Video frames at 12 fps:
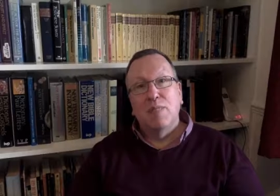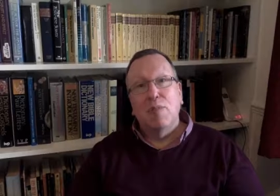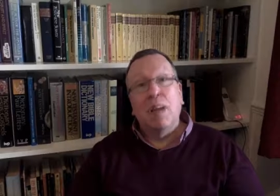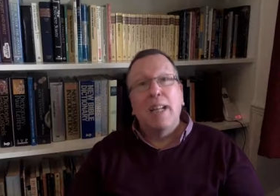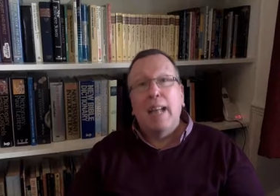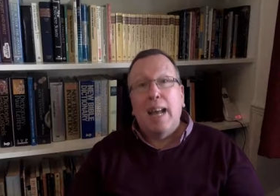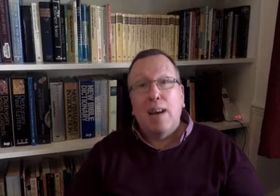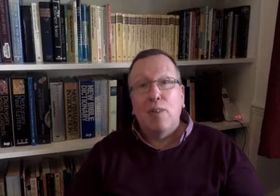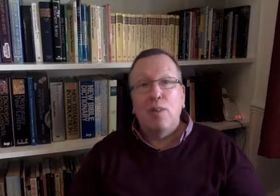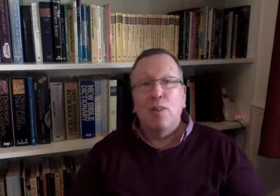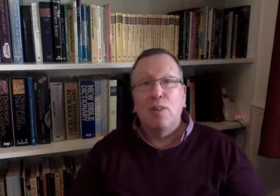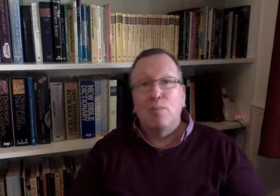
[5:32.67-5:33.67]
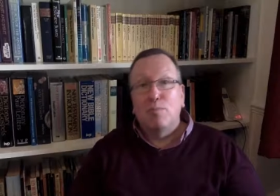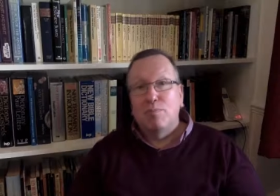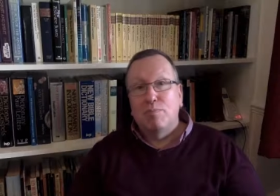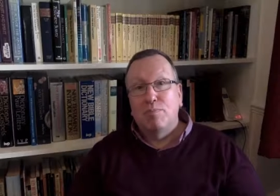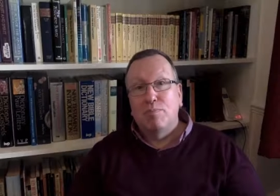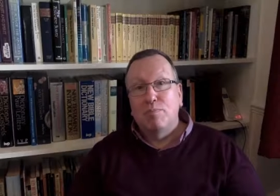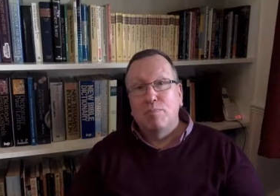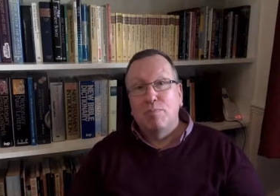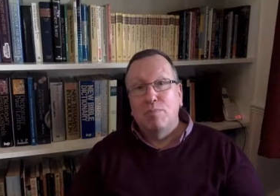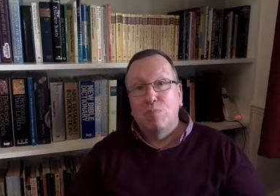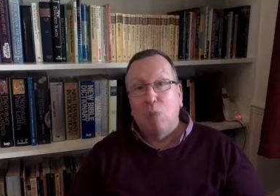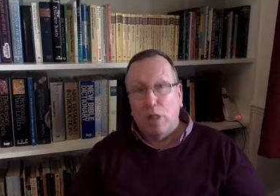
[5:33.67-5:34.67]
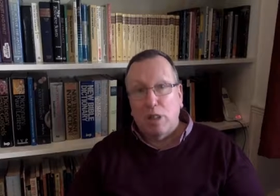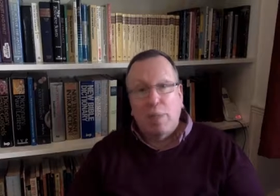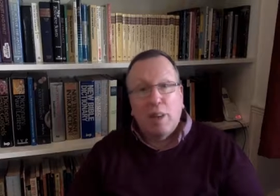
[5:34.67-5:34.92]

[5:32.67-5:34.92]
Right now, you're watching